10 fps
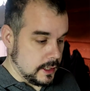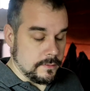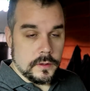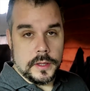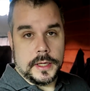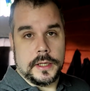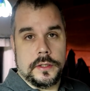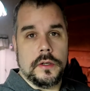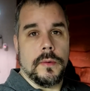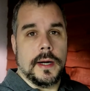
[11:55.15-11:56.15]
even though they
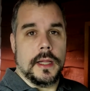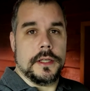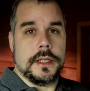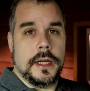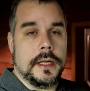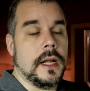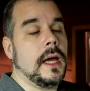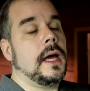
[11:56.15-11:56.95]
can do wireless N,